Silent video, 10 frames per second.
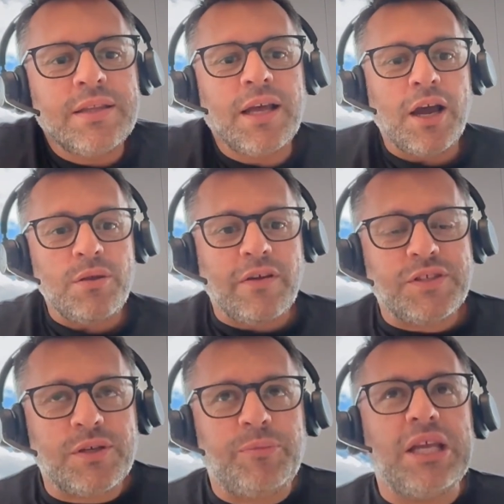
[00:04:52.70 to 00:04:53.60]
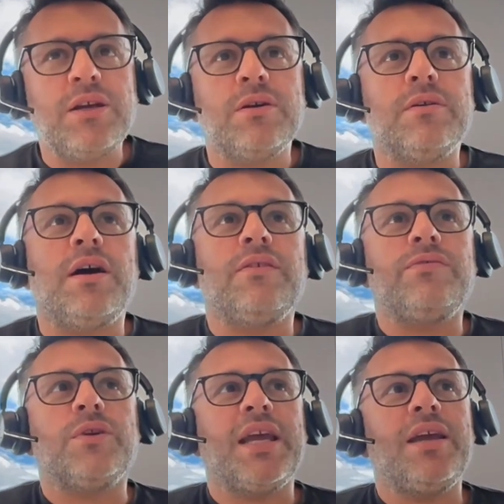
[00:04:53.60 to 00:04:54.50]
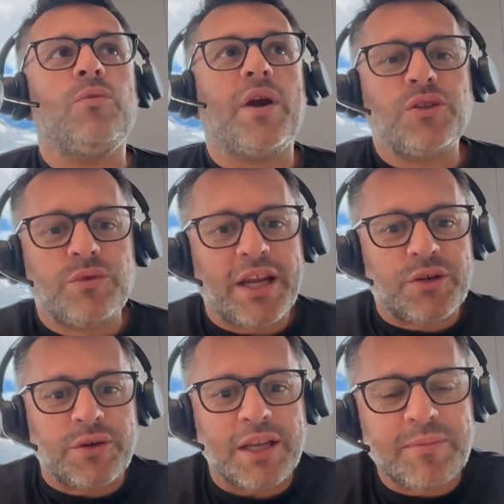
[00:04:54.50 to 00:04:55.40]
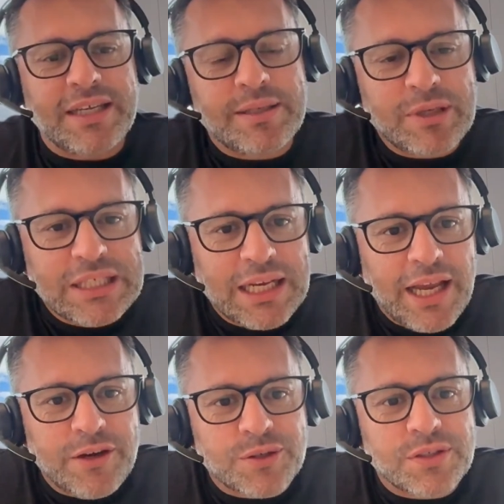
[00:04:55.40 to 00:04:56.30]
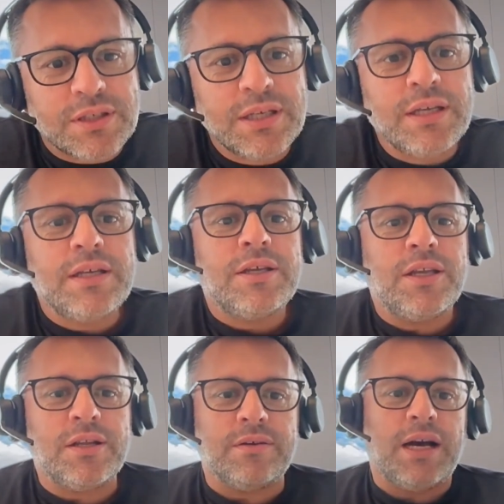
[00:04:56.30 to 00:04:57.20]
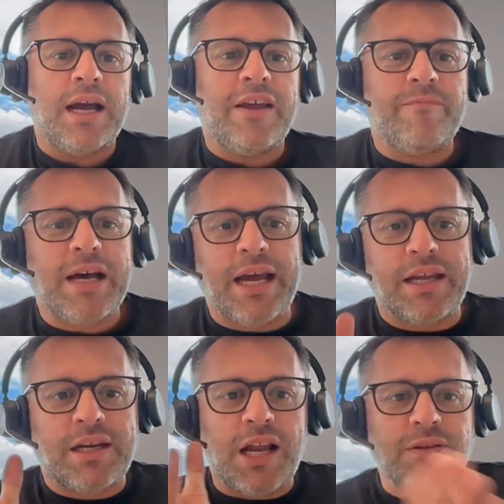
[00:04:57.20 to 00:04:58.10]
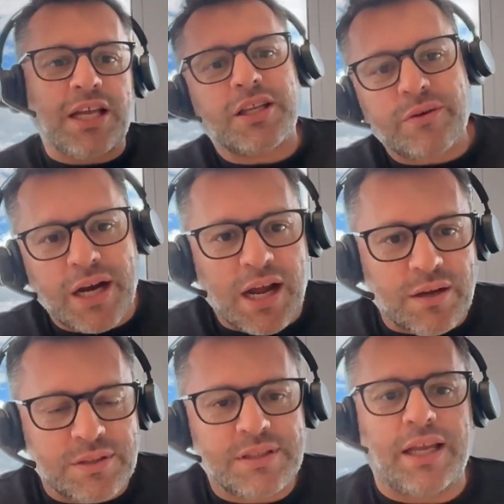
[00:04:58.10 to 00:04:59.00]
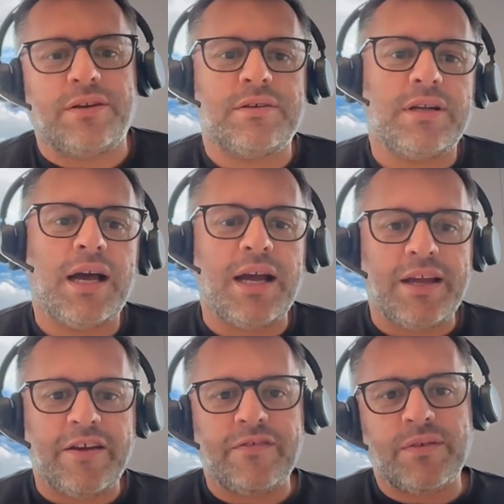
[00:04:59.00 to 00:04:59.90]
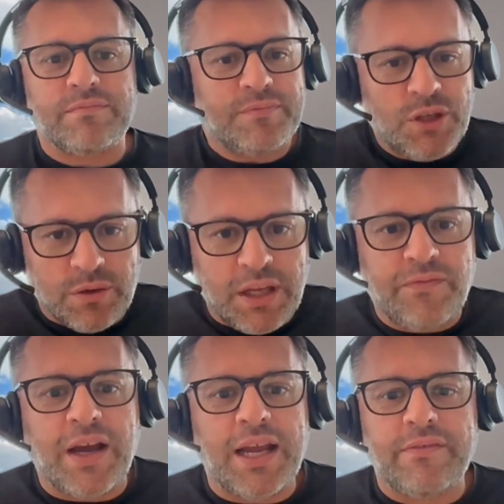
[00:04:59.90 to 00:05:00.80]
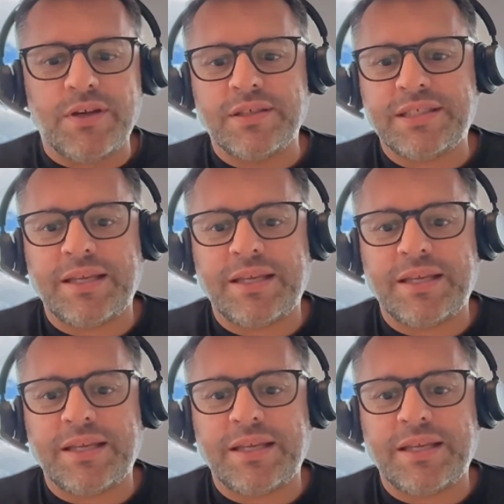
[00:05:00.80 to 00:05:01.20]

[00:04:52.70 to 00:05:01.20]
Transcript: now you have the bingo of okay where do i create my semantic layers yeah. you know i have my cloud data warehouse there i have you know if i have a